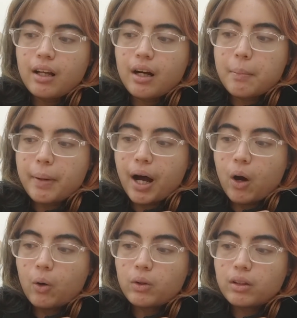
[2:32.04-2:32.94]

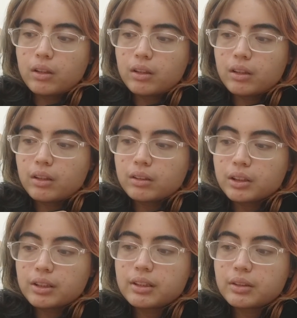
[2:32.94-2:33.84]
about
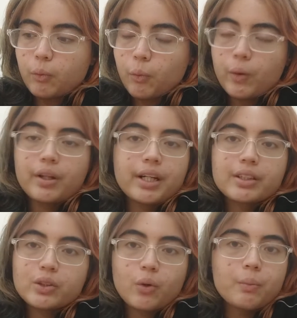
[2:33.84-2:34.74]
just worrying
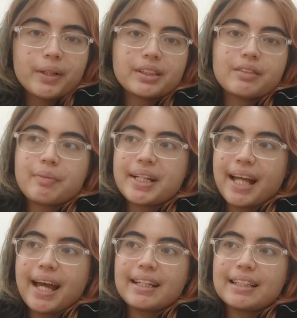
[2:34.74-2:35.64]
so much if my
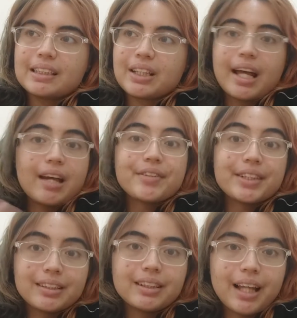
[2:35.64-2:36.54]
dad is gonna have
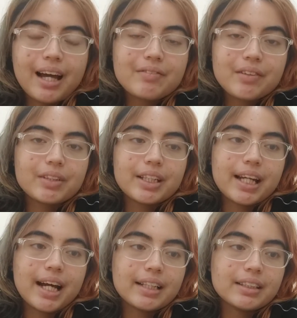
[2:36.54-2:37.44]
eternal life after he
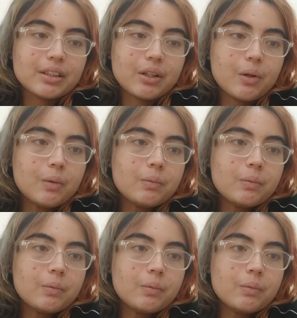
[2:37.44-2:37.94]
dies, you know?